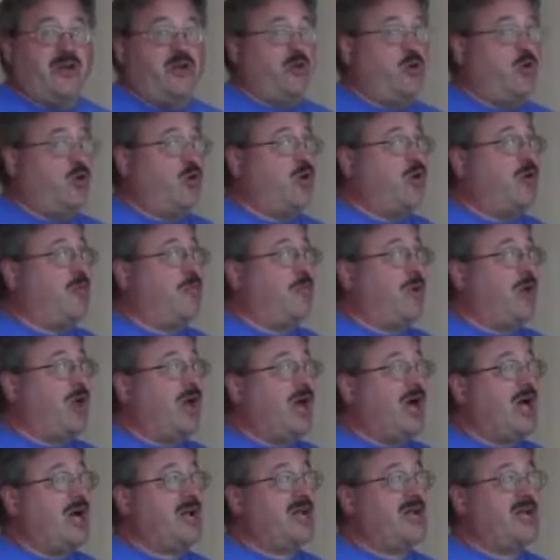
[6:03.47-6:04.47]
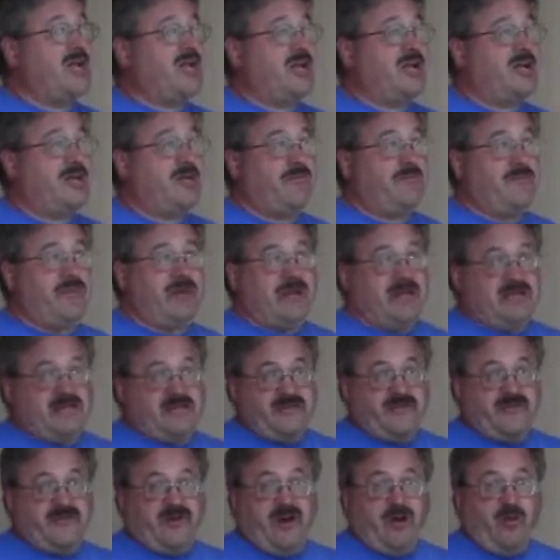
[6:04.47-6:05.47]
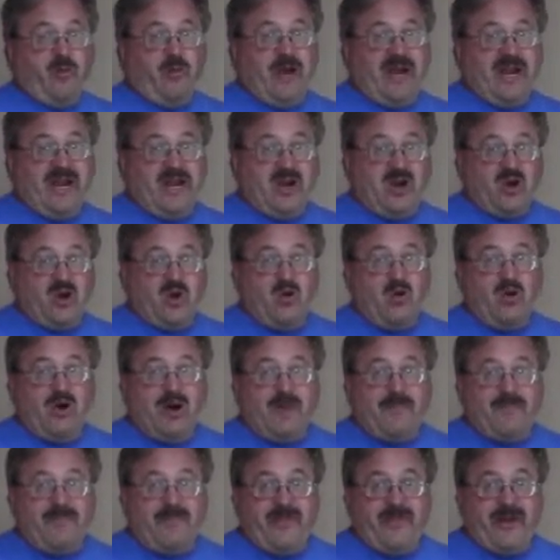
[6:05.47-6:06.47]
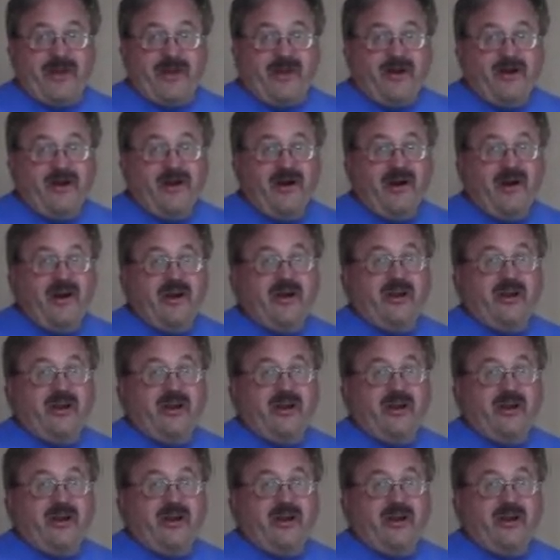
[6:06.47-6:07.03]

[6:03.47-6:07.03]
your block, because you've got wet glue up there,